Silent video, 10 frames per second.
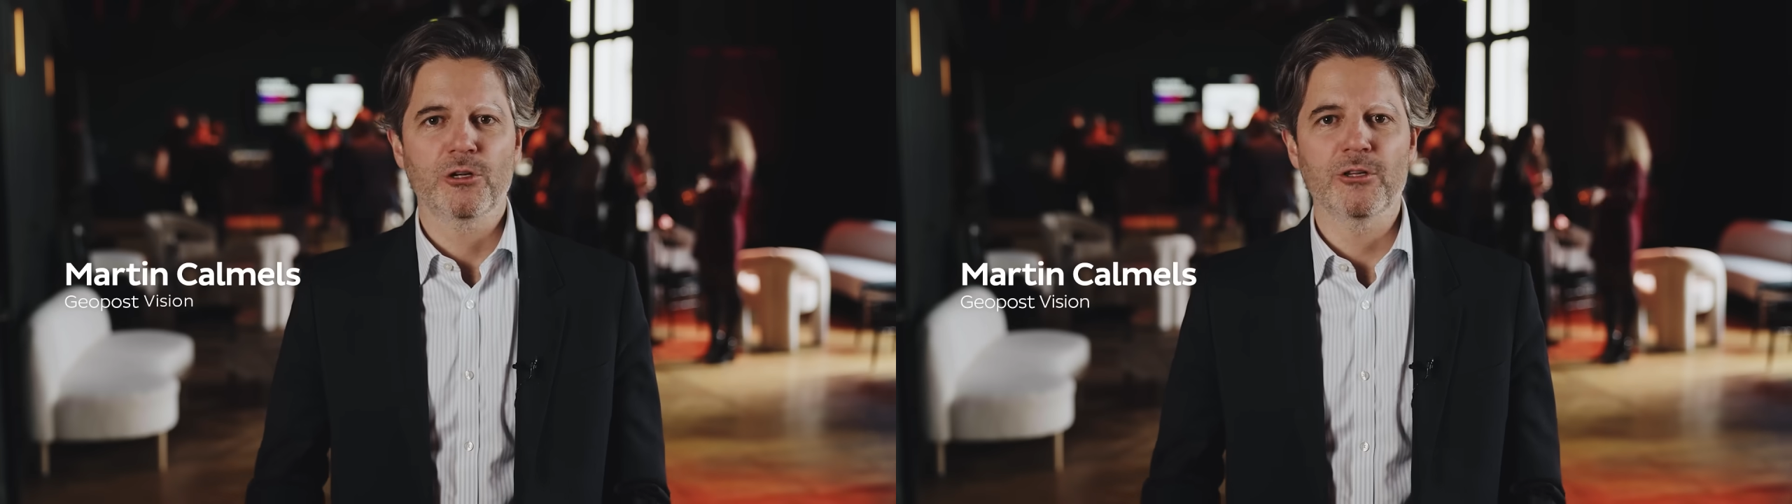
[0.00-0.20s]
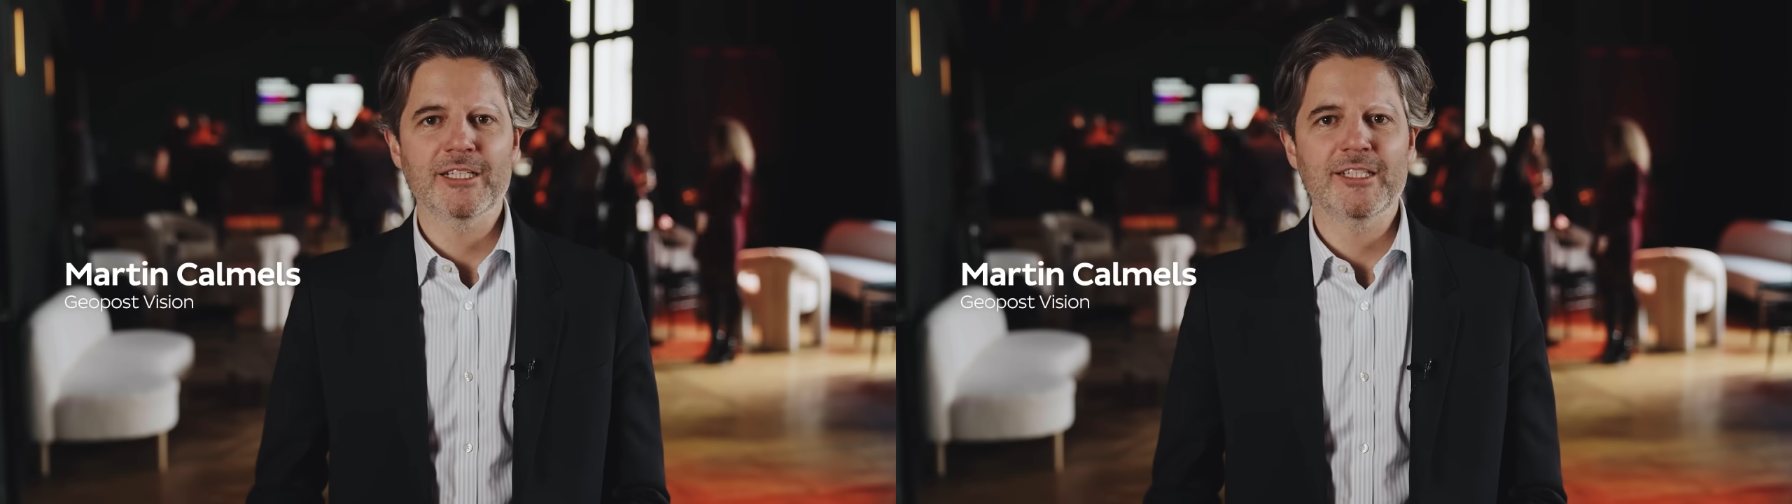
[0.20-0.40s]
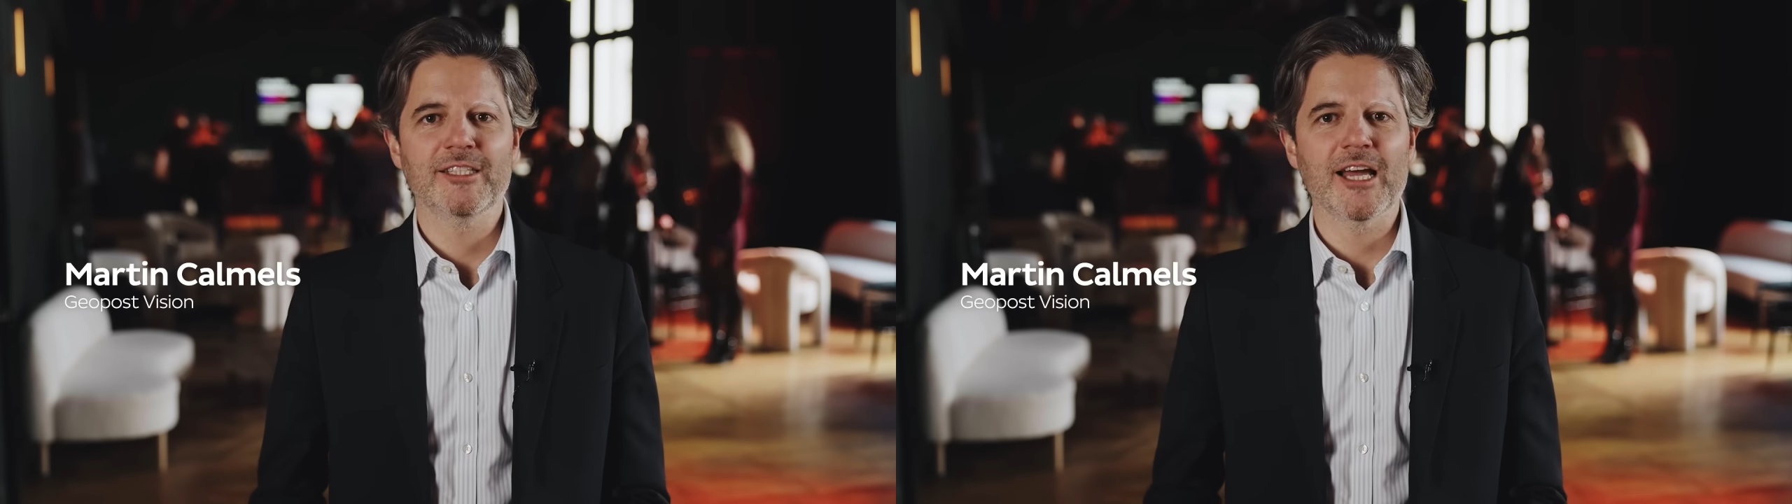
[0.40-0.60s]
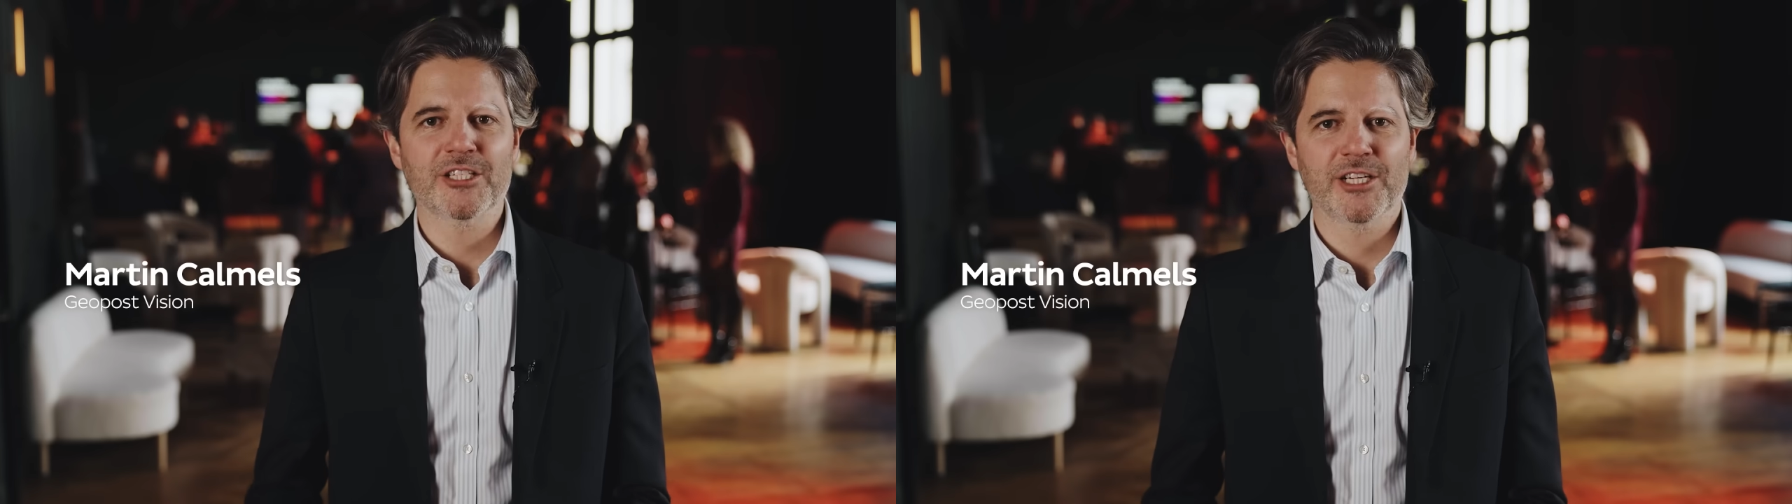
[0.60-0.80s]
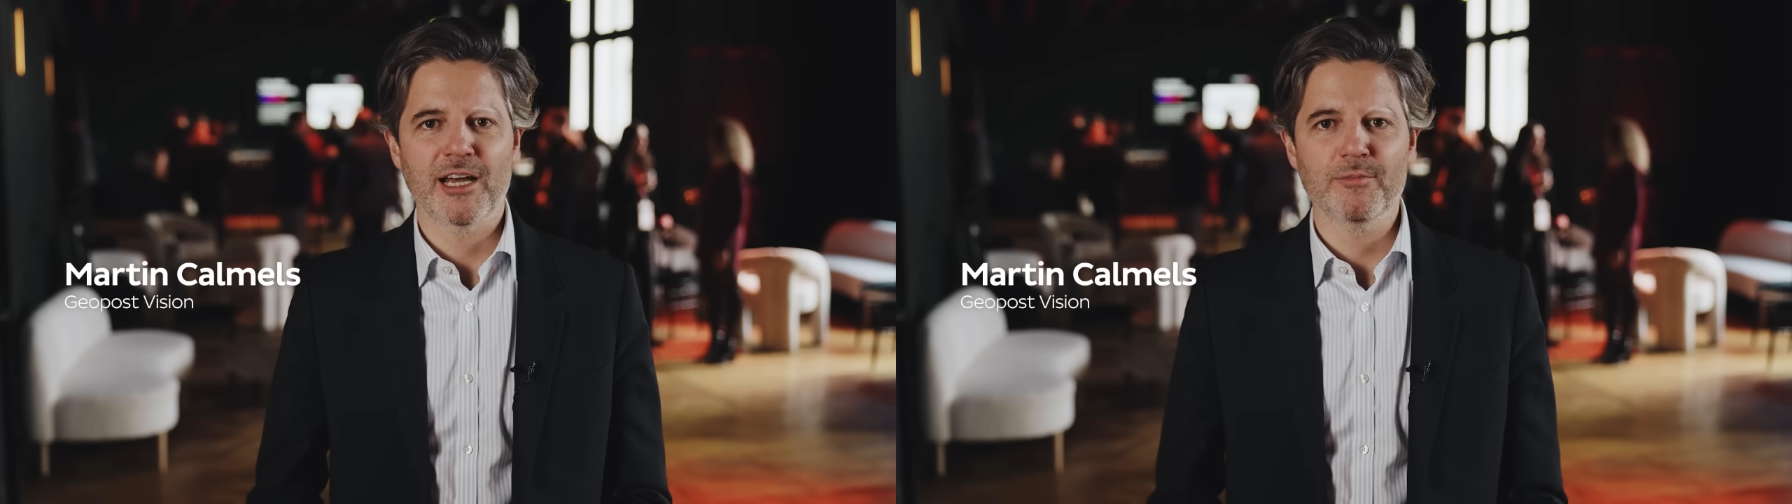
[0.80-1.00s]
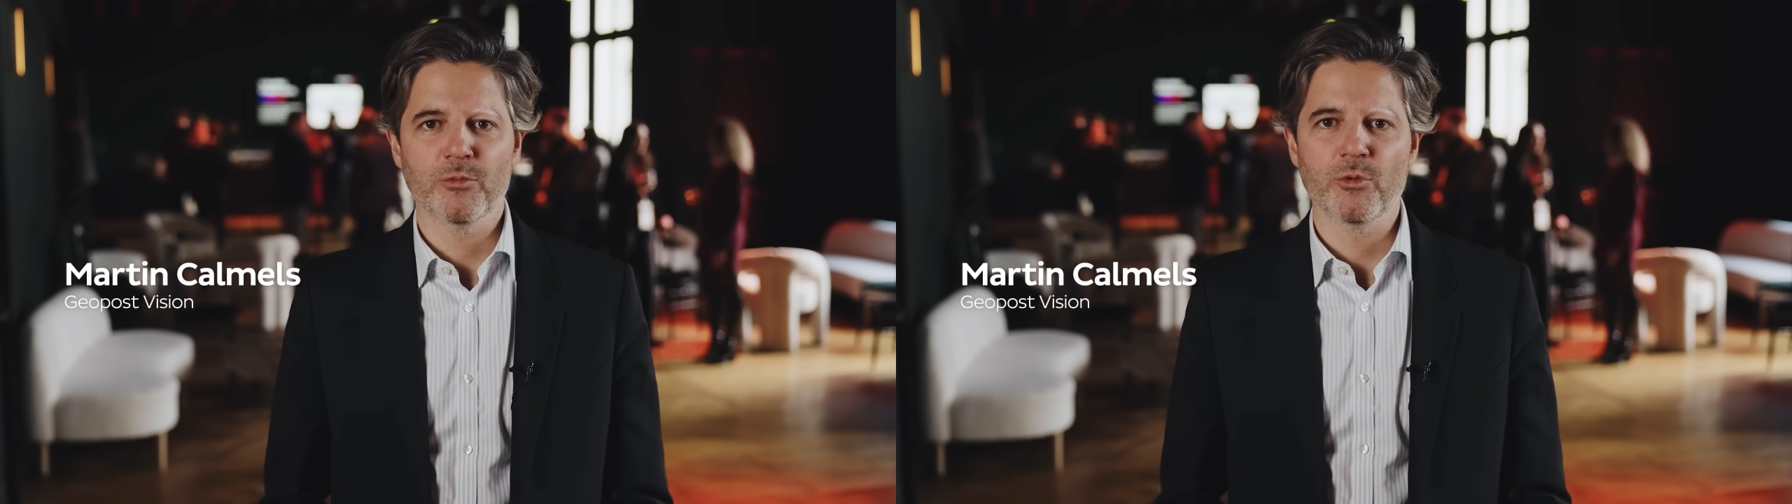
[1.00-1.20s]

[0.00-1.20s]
connected dashcam